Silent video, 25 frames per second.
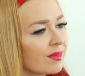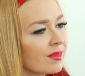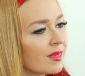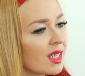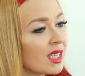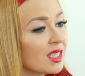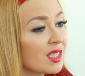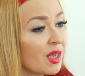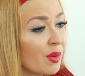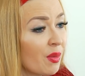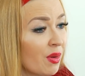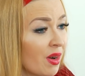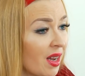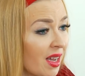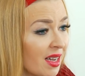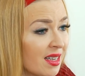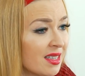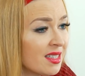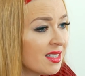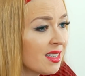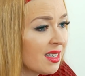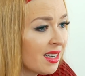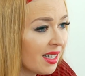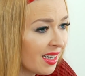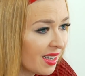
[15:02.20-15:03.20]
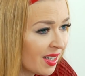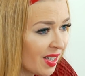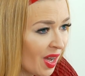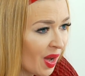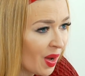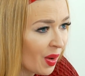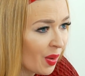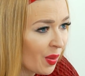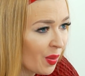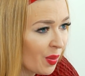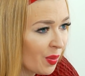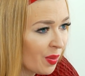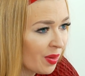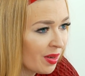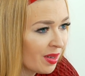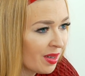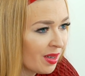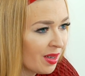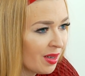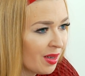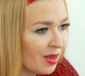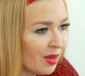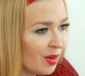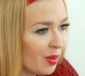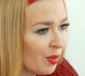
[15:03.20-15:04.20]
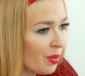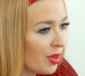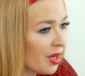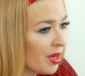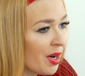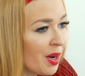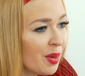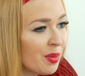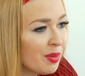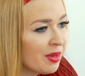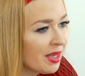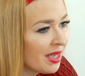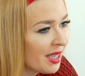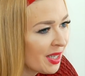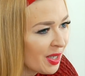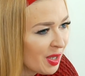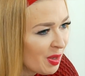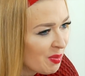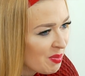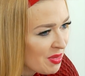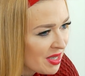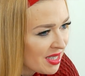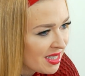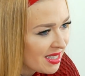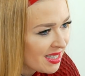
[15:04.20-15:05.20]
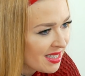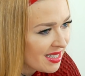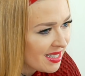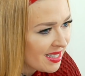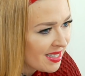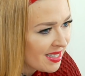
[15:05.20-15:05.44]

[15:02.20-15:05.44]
So learn to let go. We're only humans,